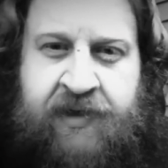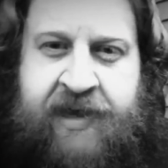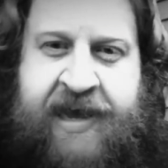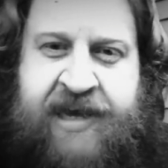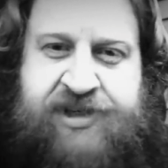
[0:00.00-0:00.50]

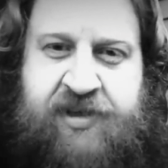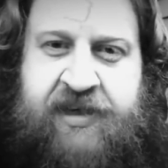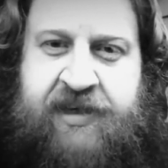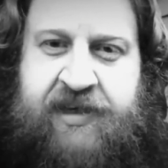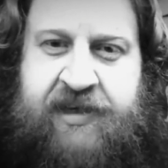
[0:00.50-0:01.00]

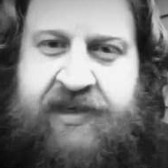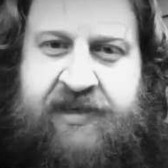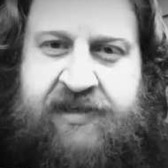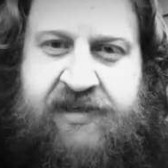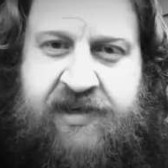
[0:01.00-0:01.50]
Ashley
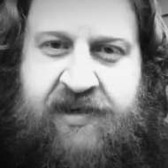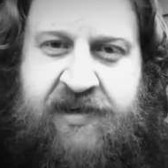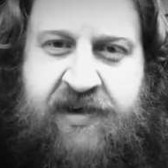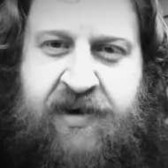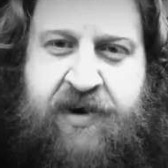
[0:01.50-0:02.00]
is
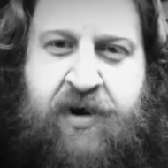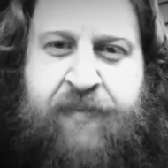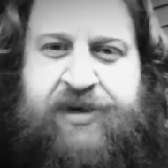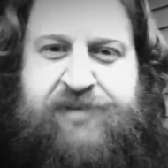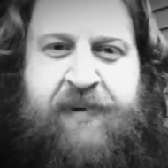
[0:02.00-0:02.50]
a
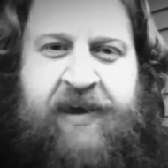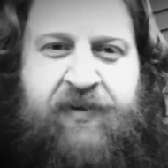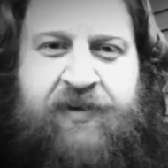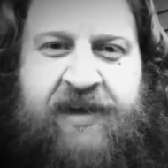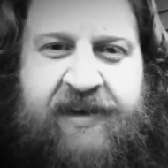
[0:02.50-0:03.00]
garbage
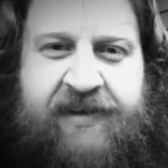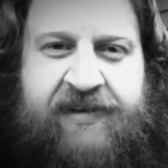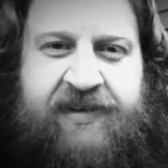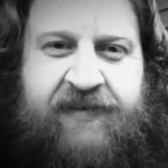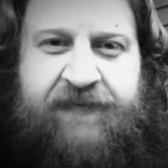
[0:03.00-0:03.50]
pail kid.
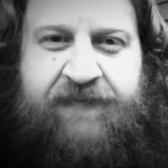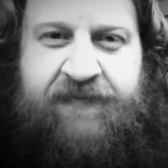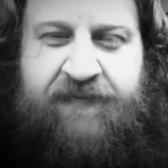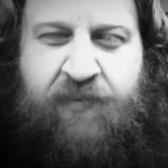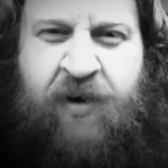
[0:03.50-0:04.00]

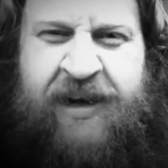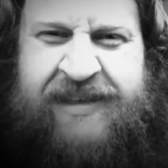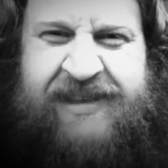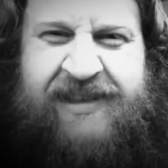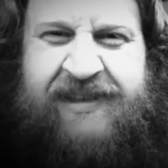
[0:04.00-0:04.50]

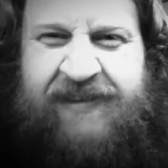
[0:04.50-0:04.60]
What?